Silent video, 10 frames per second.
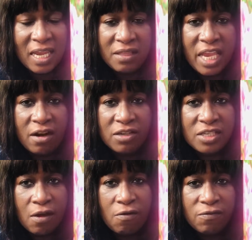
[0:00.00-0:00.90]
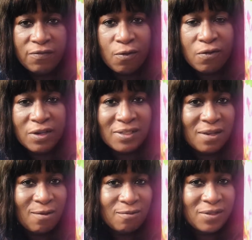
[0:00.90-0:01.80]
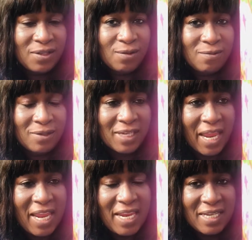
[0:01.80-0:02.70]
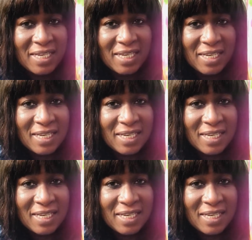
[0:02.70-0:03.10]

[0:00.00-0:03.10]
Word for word: they are zoned for zones 2 to 8.